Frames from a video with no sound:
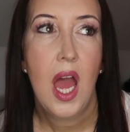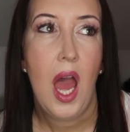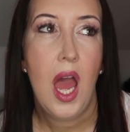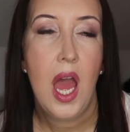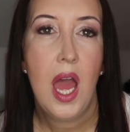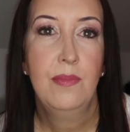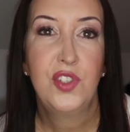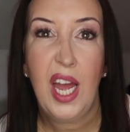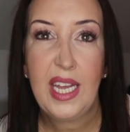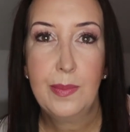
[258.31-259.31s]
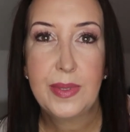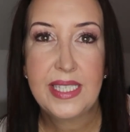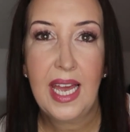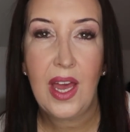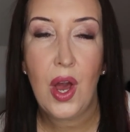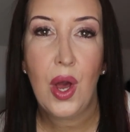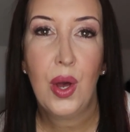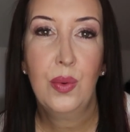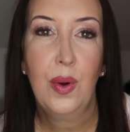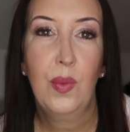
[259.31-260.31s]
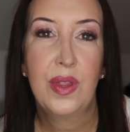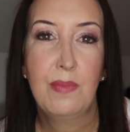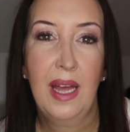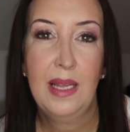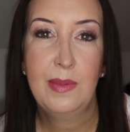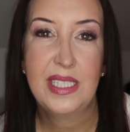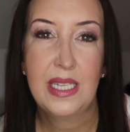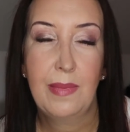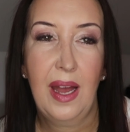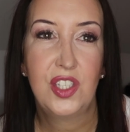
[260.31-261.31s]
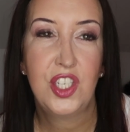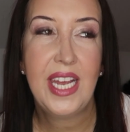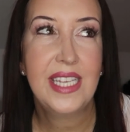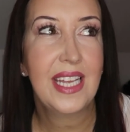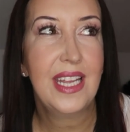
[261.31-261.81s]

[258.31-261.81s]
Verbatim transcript: um, jacket potato with my limited amount of cheese.